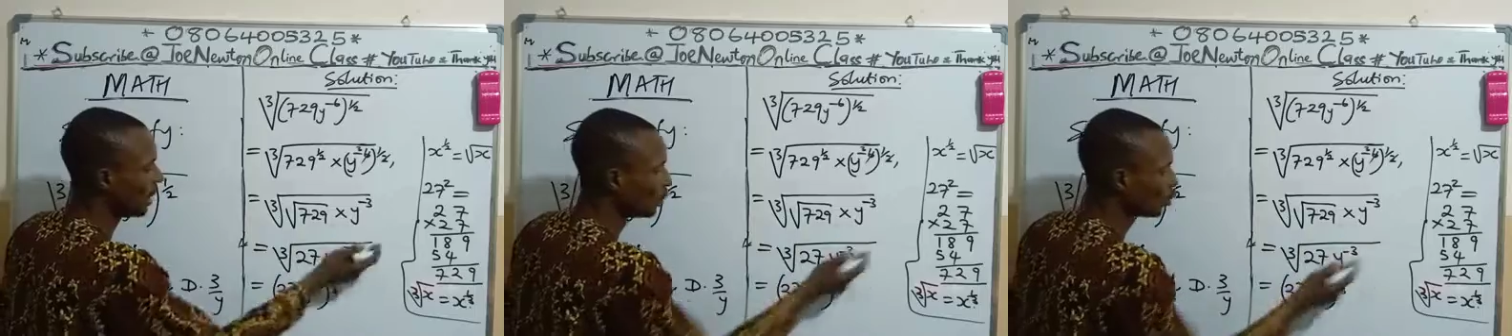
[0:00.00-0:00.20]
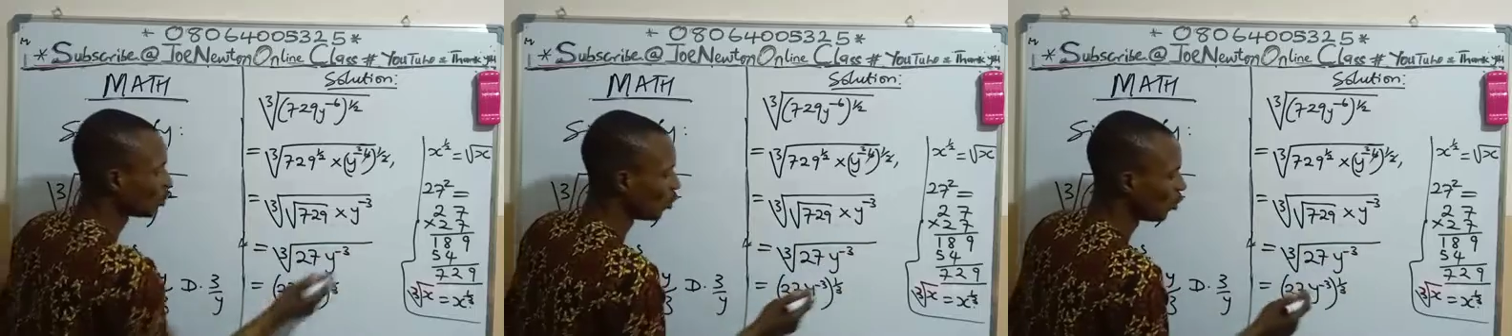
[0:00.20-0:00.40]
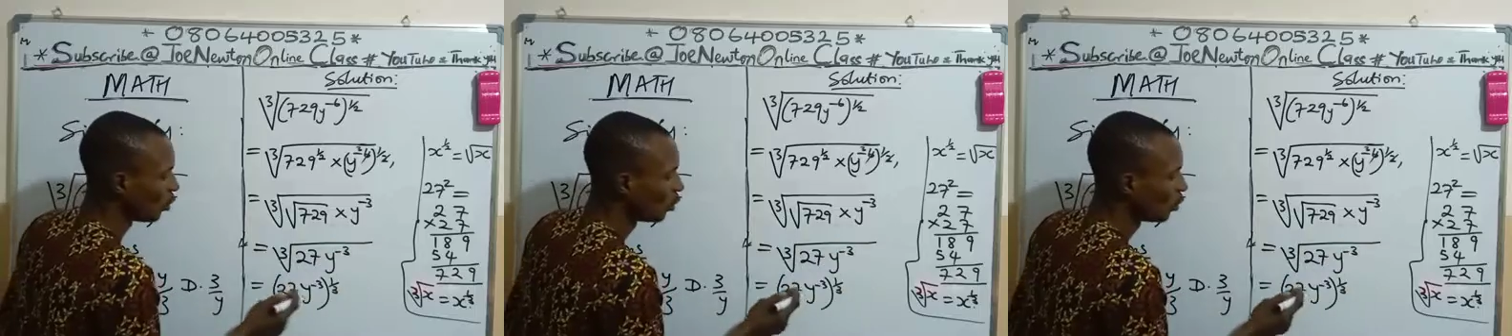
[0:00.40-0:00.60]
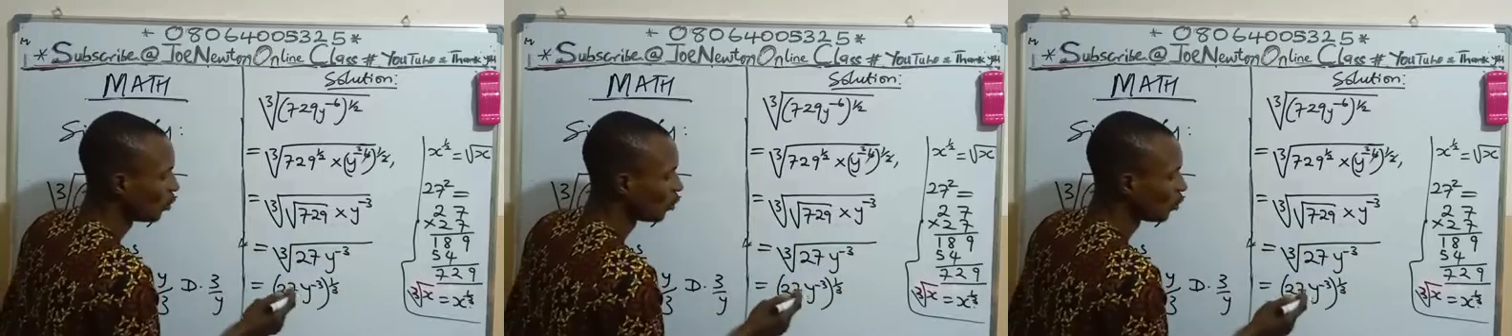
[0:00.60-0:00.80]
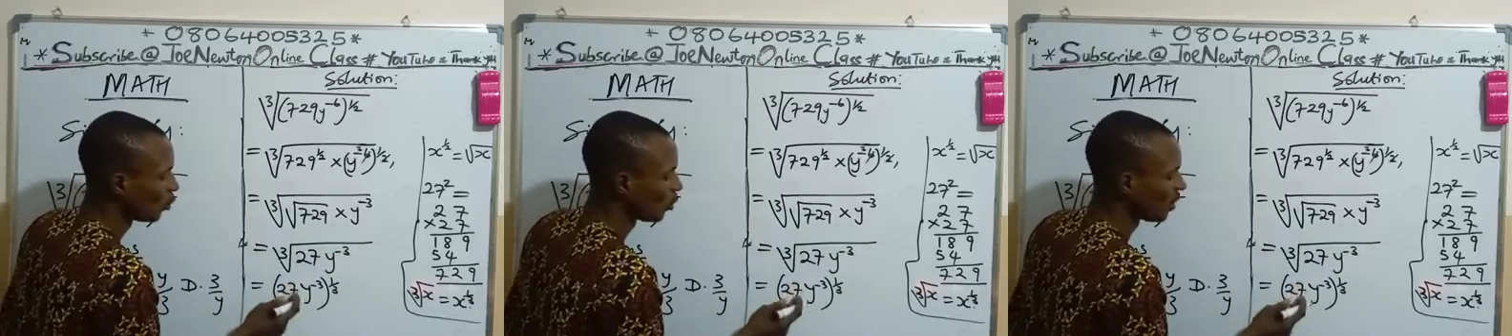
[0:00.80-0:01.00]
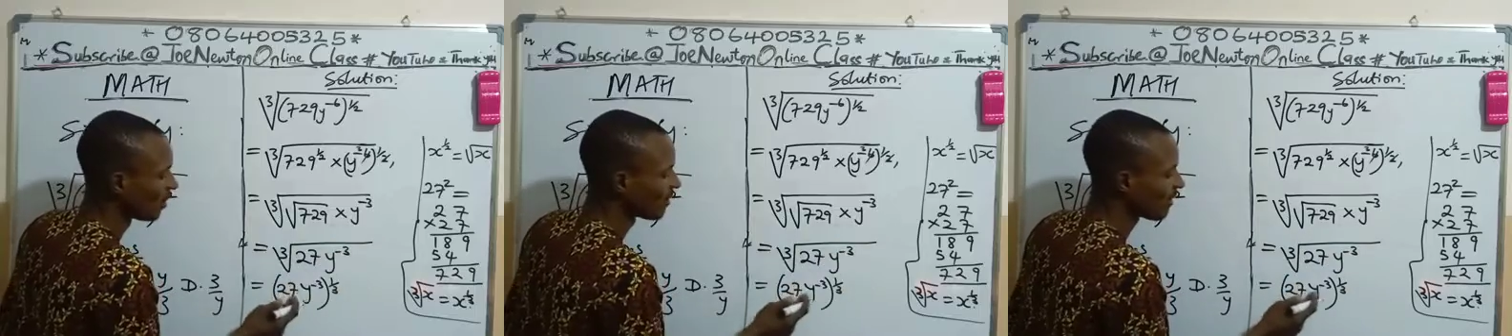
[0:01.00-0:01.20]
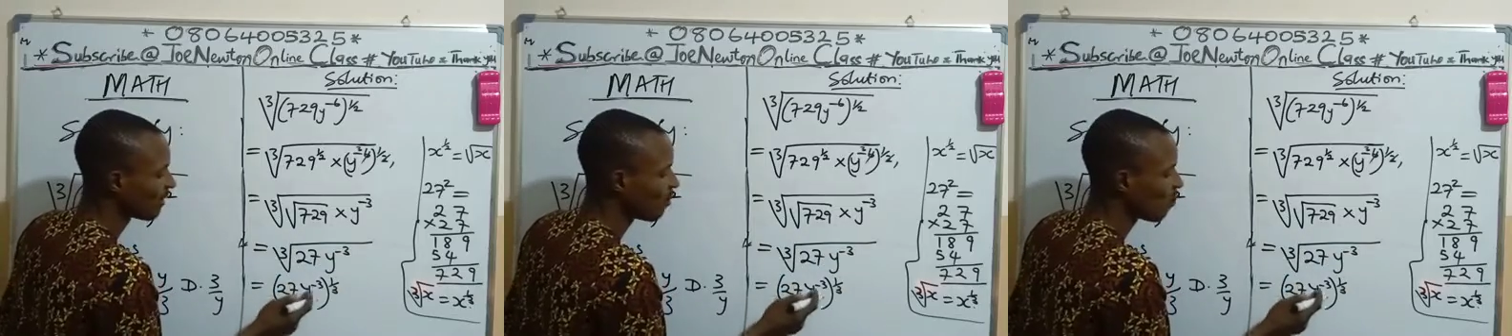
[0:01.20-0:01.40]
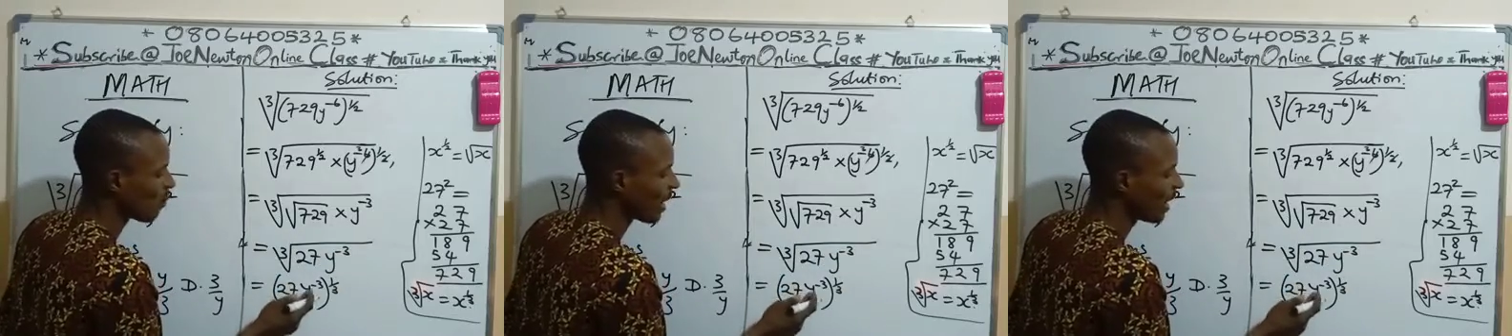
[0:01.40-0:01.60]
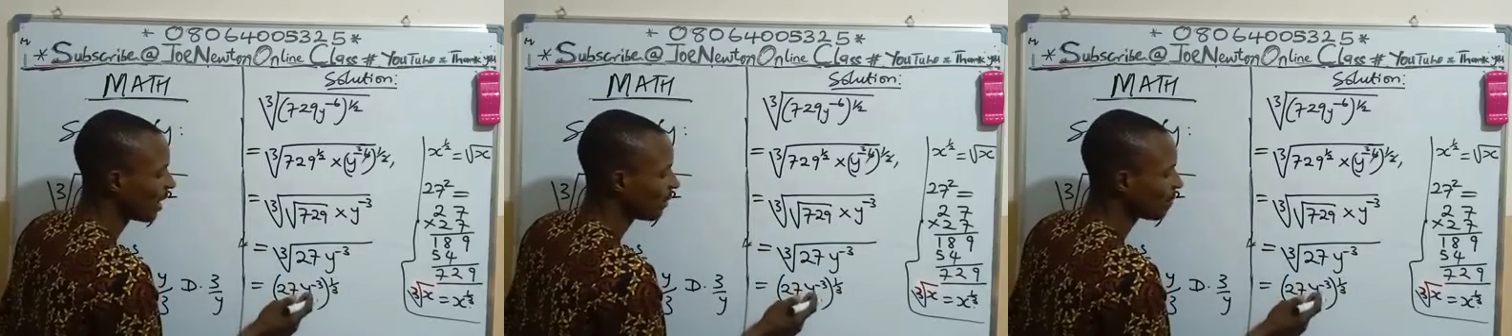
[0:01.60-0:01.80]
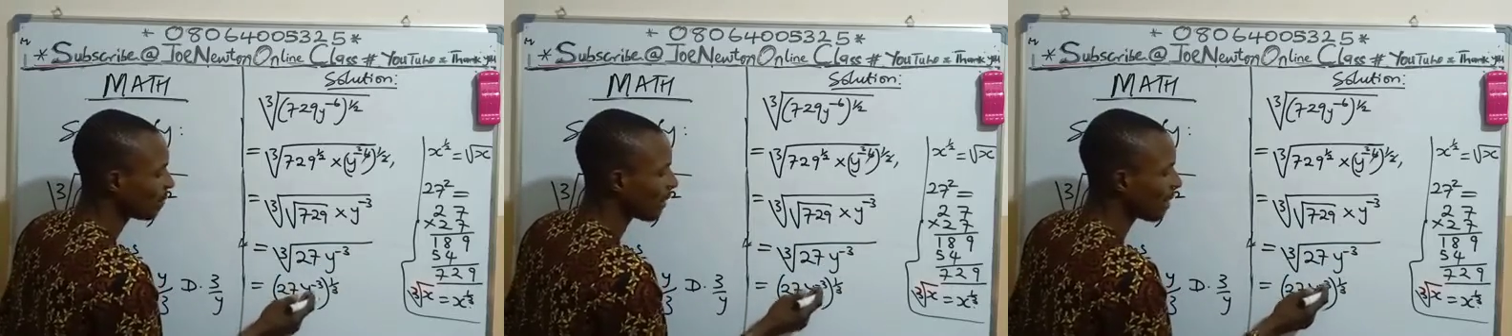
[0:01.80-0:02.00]
into
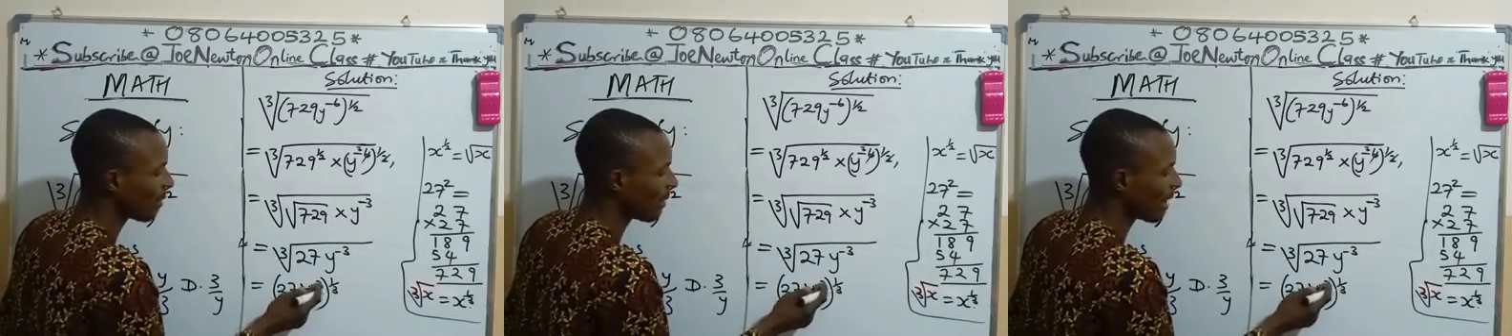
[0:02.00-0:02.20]
27y power